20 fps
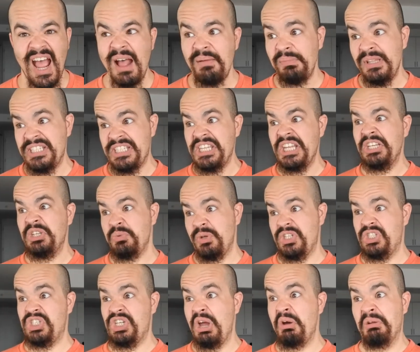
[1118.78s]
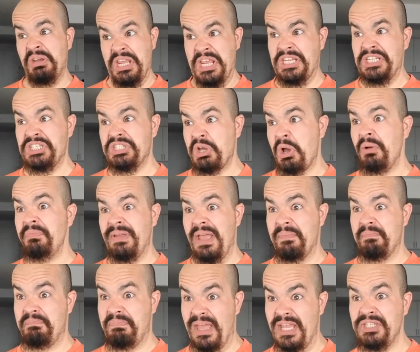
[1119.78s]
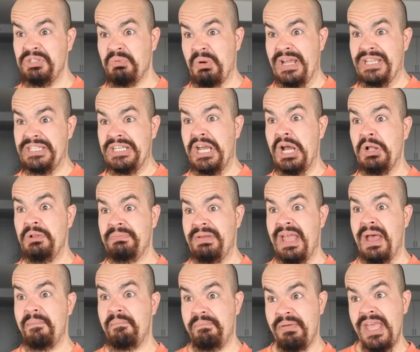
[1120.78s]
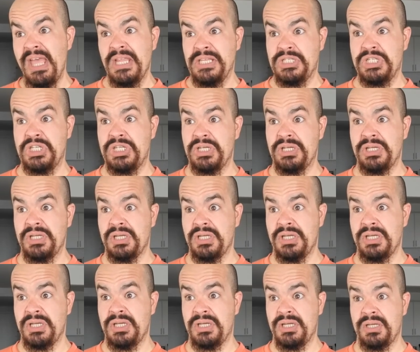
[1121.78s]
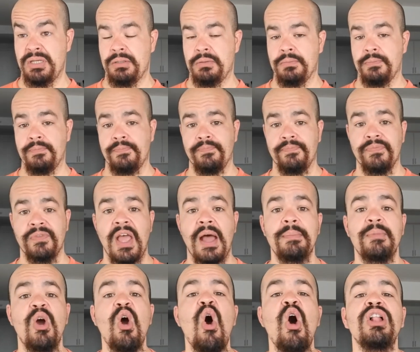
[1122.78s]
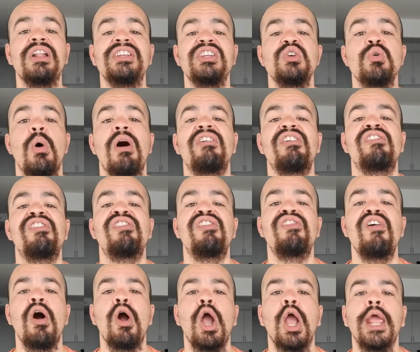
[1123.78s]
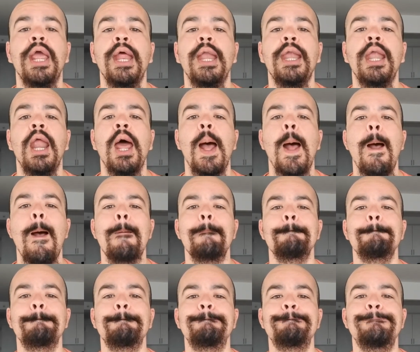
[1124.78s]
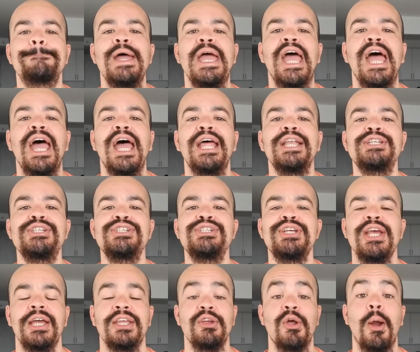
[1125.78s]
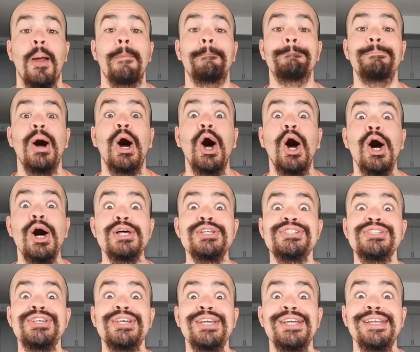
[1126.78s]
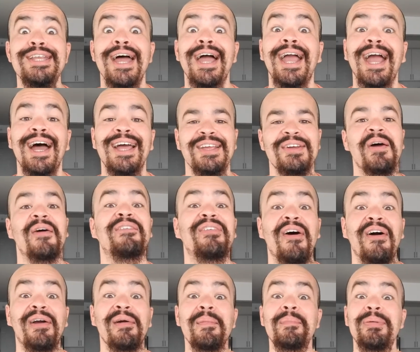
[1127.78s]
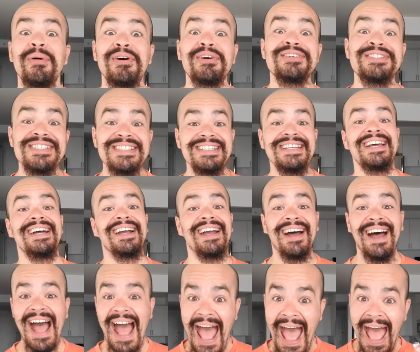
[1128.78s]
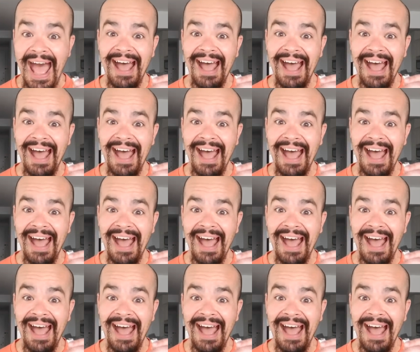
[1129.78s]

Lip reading: I'm listening to his show and he just called me a bitch. Why is he calling me a bitch? I'm calling you a fucking bitch. You're a pussy, nigga. You're a fucking pussy, nigga.